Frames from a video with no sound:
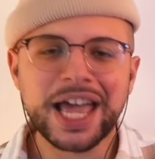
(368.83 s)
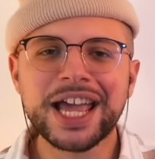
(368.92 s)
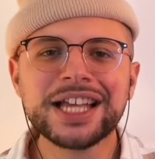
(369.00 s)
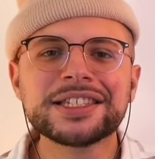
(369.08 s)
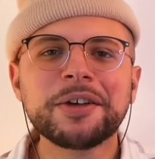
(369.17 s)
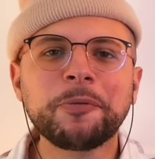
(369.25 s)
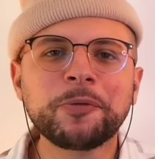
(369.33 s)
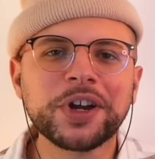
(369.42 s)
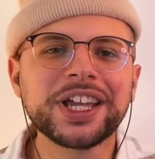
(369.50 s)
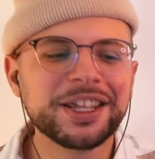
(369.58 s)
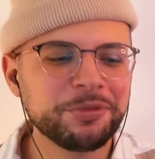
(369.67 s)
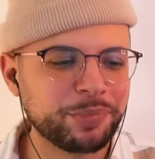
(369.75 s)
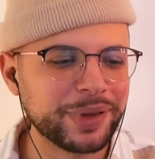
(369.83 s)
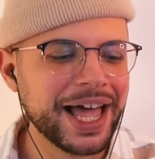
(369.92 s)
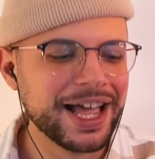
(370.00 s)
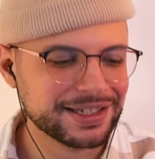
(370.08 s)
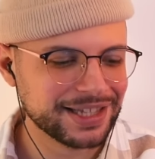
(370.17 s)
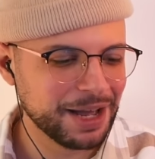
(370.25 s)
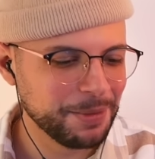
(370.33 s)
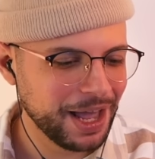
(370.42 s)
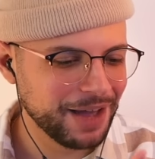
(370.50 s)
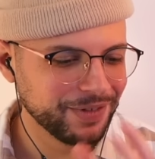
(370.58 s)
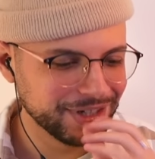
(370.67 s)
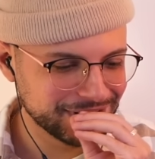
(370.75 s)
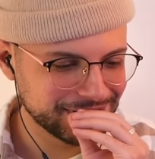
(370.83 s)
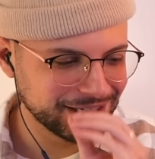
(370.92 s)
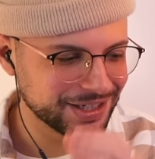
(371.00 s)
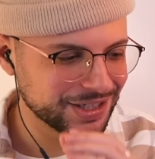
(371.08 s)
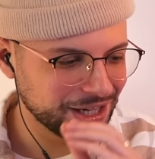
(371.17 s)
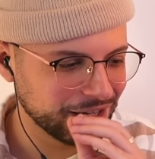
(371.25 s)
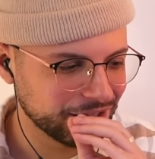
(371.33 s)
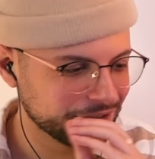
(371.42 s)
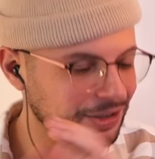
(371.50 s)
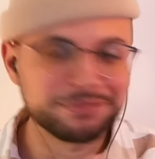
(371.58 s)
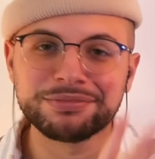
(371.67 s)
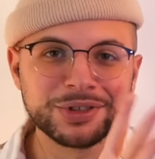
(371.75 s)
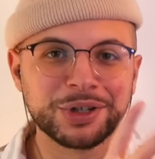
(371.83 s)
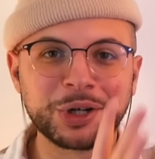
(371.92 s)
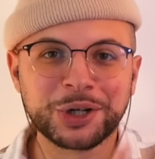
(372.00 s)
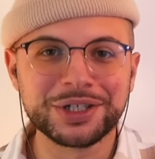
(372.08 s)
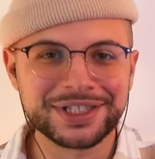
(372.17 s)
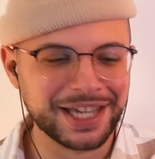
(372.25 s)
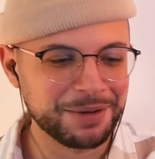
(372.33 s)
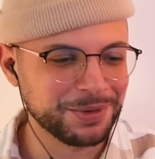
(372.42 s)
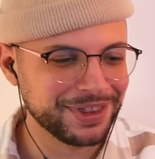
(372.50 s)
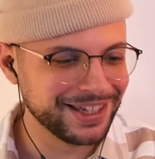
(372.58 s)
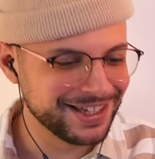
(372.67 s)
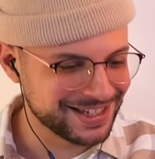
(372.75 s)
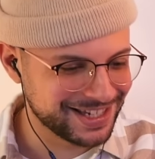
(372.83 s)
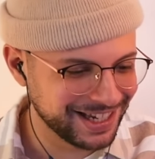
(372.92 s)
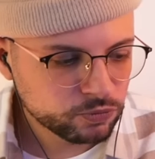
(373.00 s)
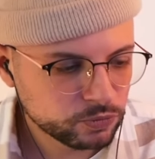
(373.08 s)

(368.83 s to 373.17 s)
It's a freaking blast. I'm having such a, you know, good time with this.